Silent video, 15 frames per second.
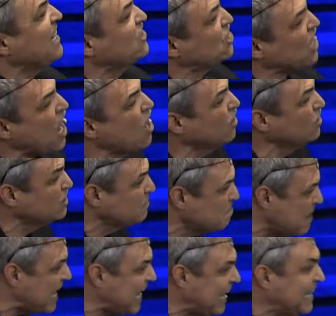chose
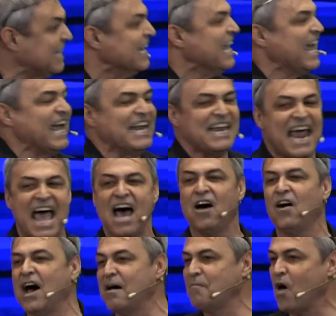me. And now
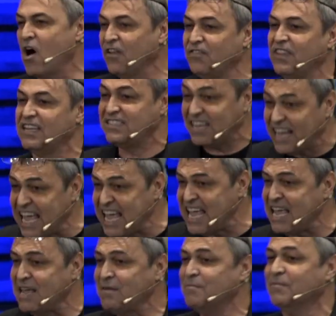I'm on the
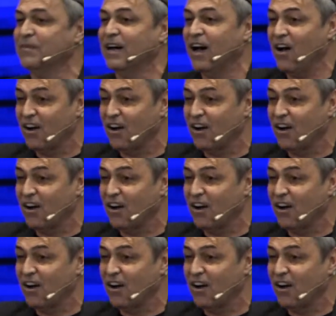team. Are